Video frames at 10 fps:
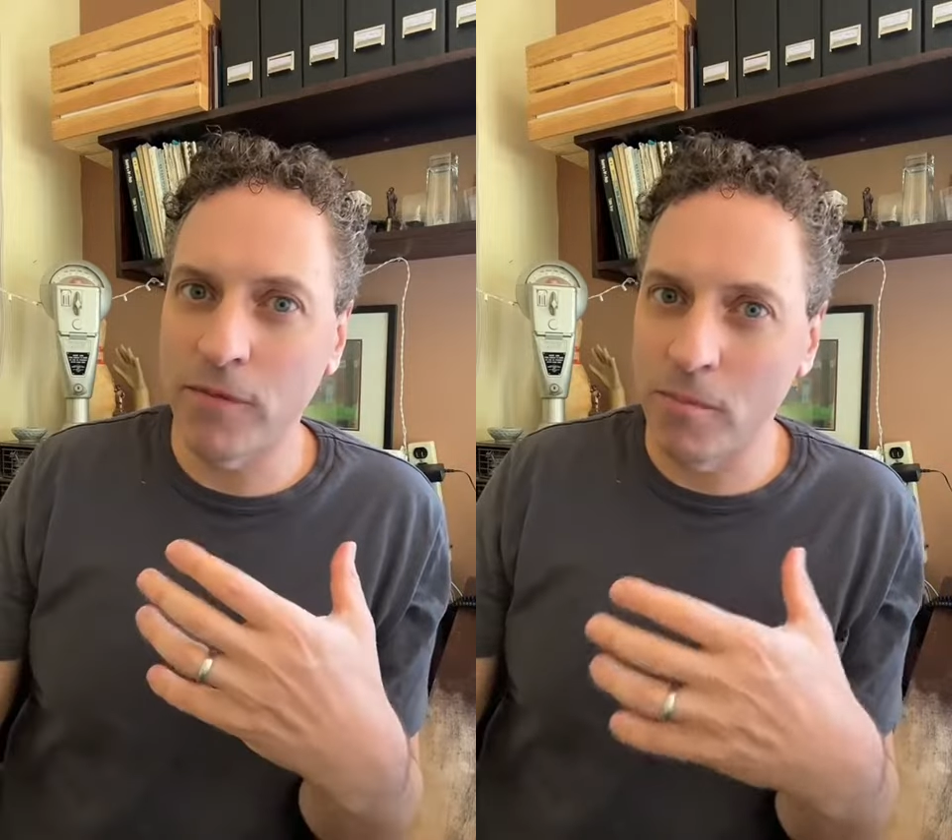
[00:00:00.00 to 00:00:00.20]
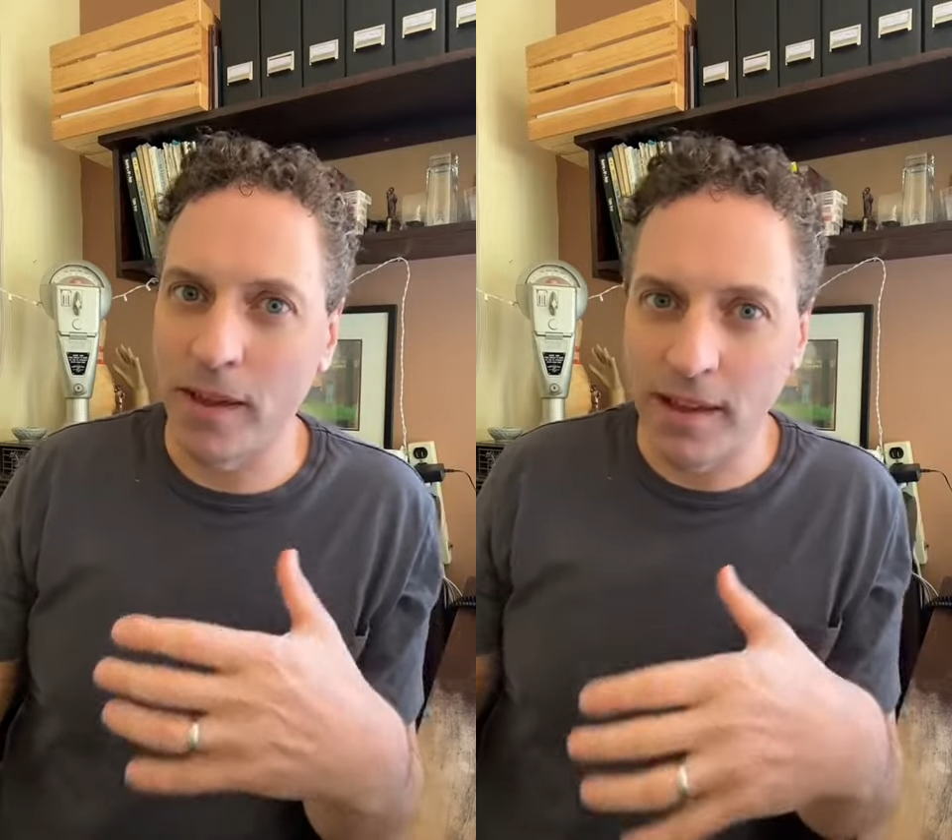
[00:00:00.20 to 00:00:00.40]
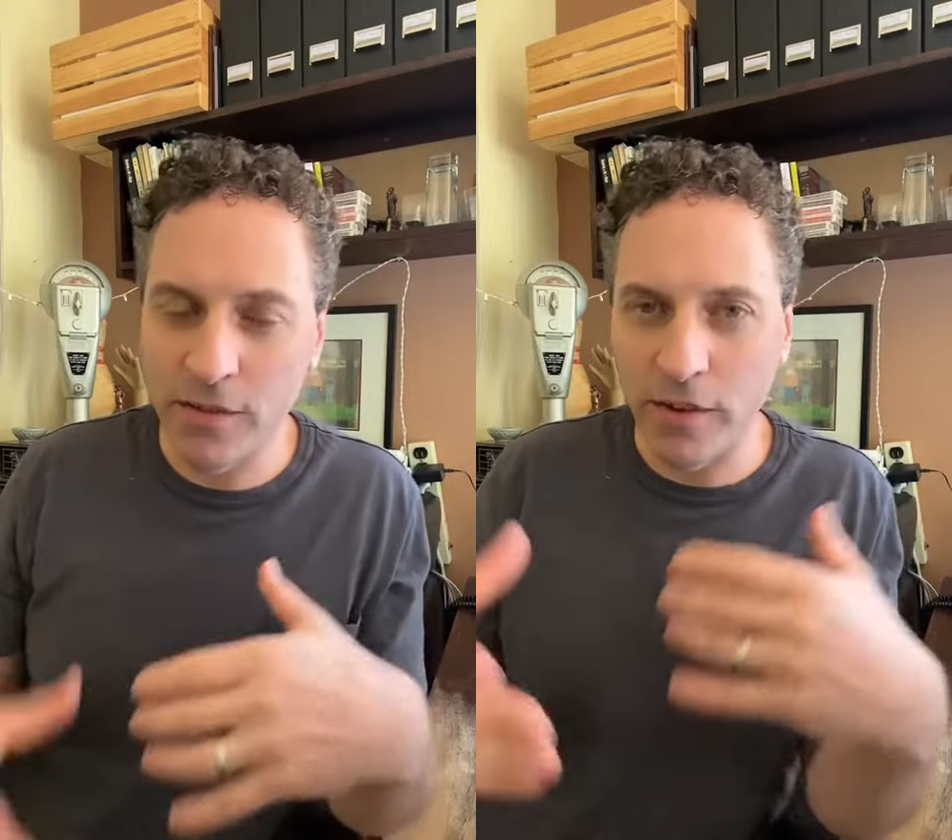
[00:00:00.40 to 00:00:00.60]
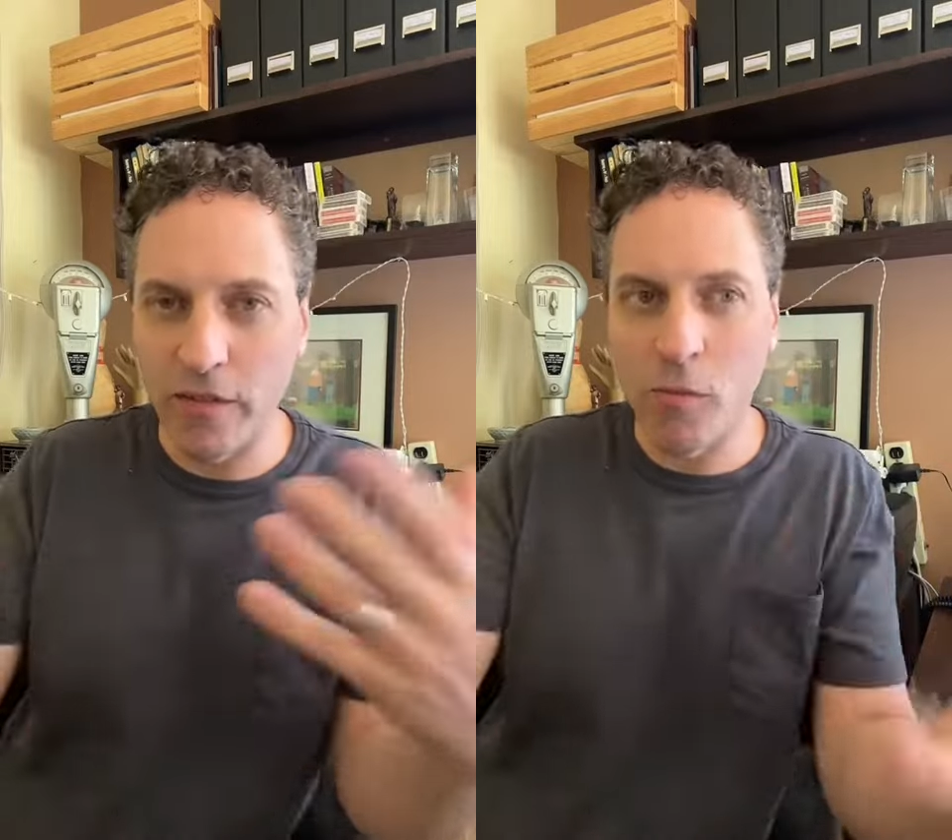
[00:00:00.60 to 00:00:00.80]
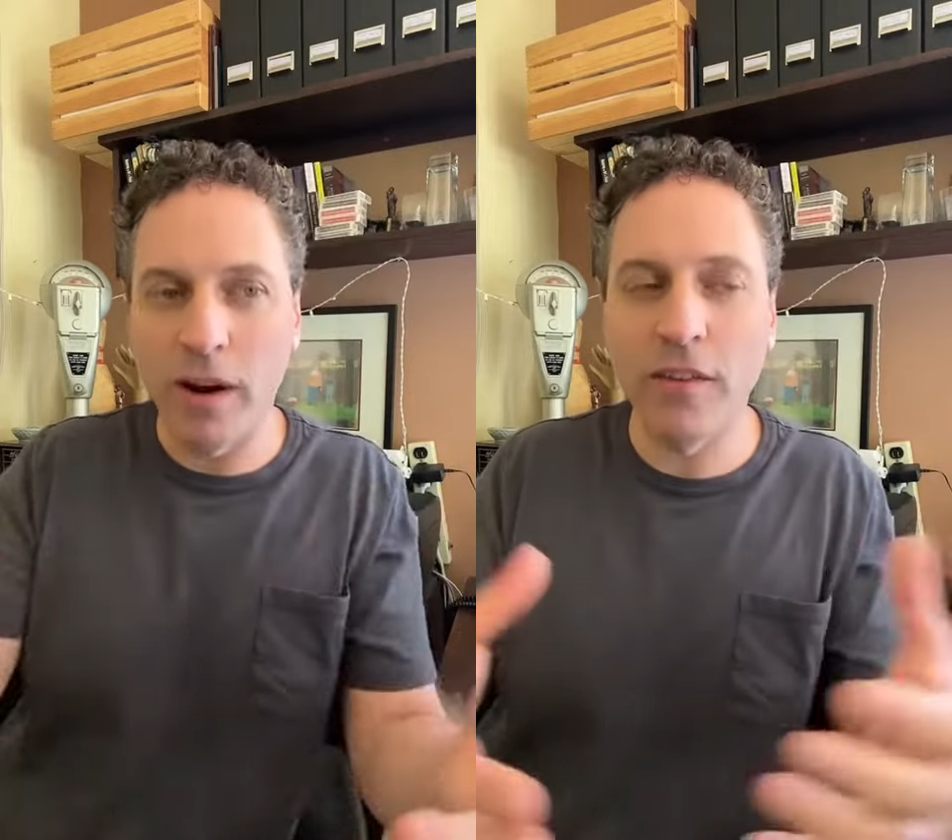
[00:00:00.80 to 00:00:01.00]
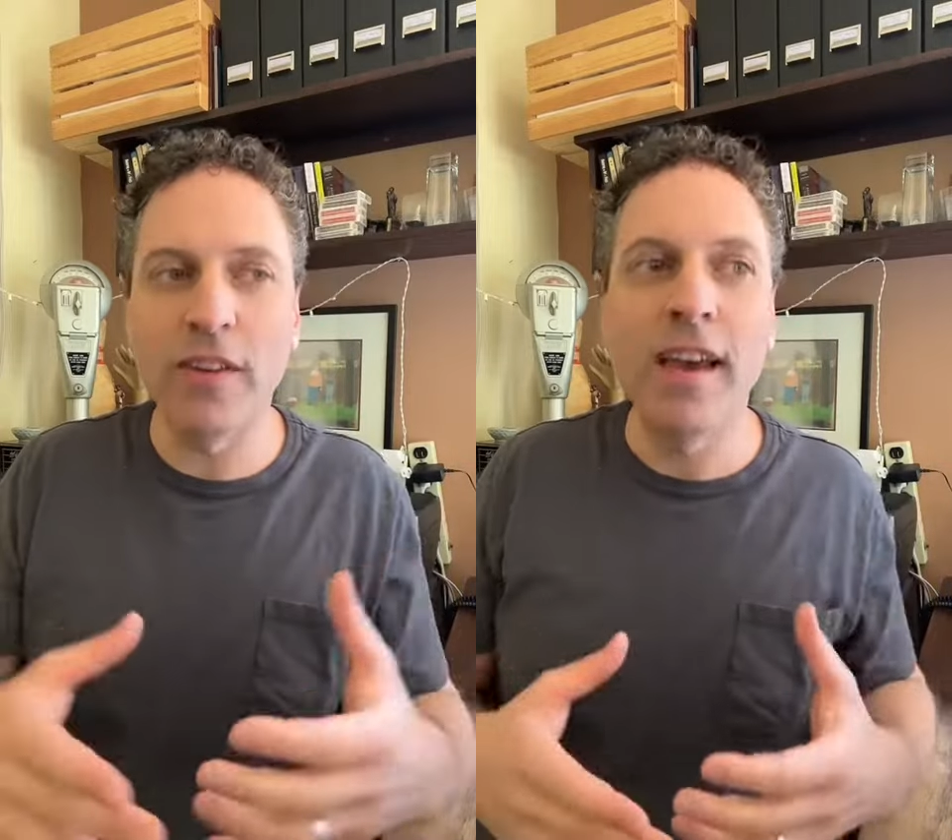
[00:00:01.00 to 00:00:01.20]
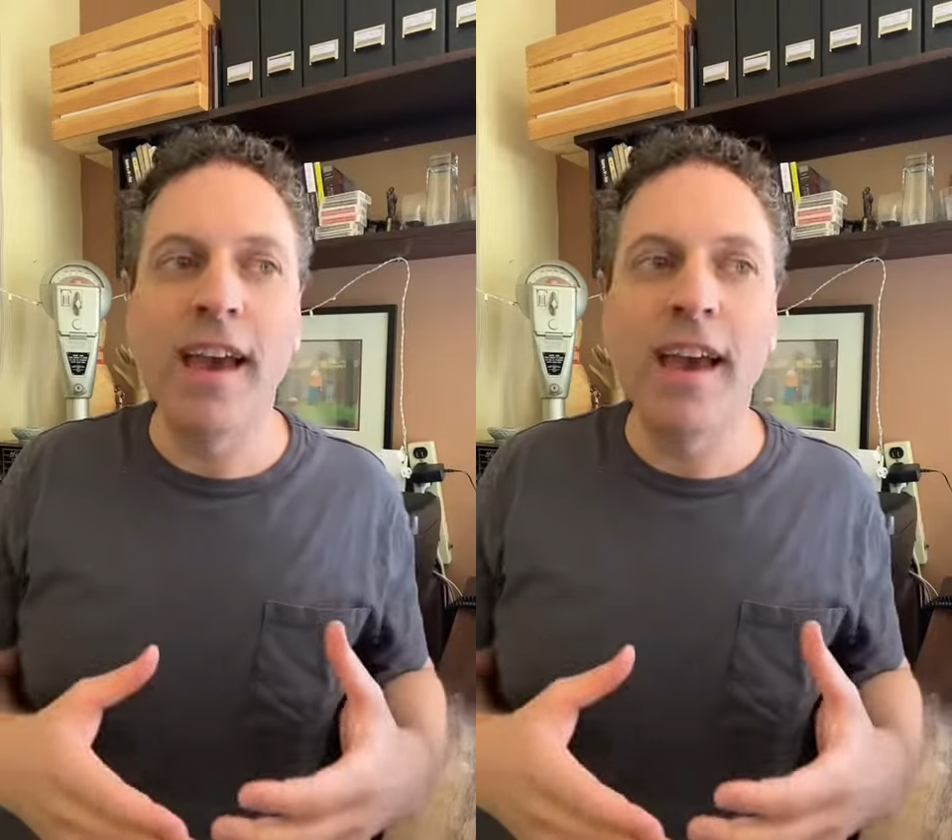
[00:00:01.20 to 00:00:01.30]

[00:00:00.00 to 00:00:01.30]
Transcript: for me, it's for everyone else.